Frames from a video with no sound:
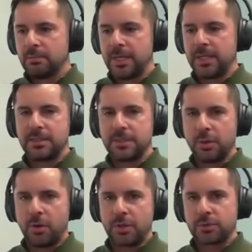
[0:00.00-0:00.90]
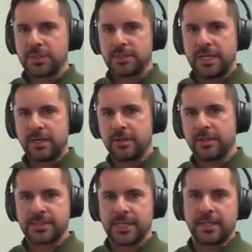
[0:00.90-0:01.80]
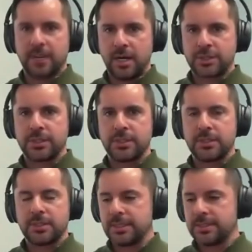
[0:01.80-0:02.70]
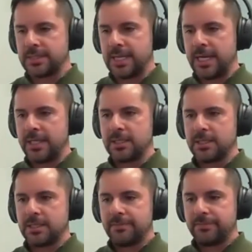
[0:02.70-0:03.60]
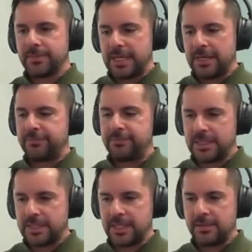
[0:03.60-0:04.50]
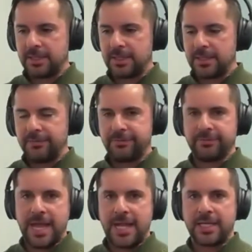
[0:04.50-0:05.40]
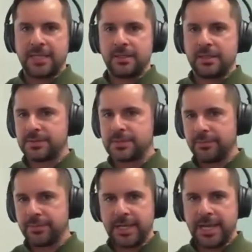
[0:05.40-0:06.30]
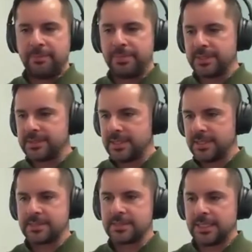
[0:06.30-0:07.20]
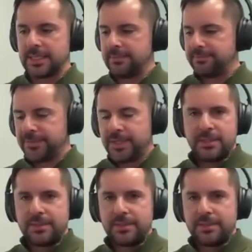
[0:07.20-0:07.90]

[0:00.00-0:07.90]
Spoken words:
But you always want to err on the side of caution, is that if they flag it and something happens, then it's like